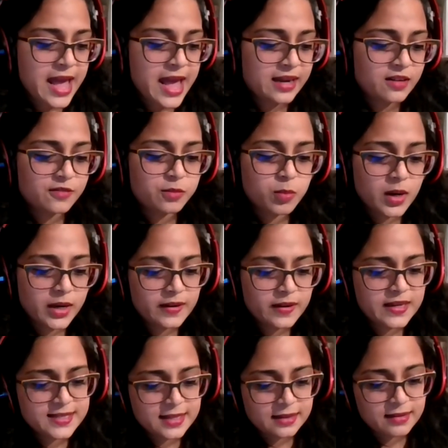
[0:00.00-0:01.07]
And of what
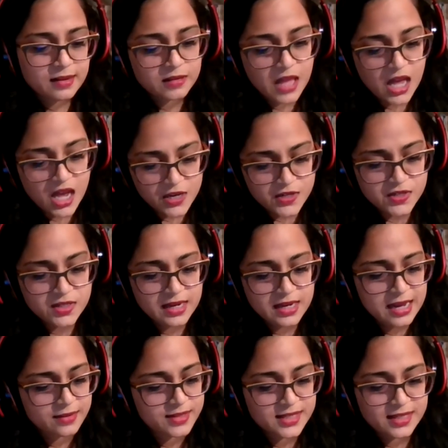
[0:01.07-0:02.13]
is it collaged?
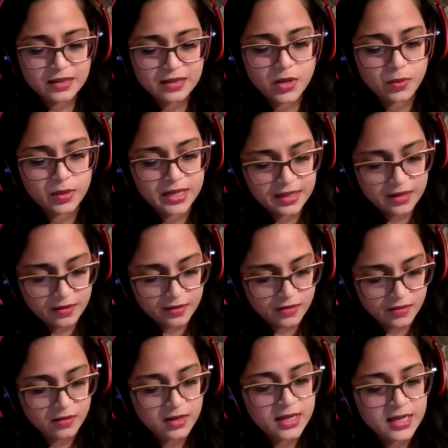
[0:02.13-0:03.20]
How does it
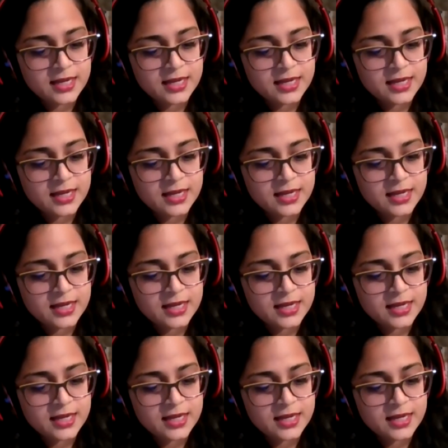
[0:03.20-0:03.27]
cohere?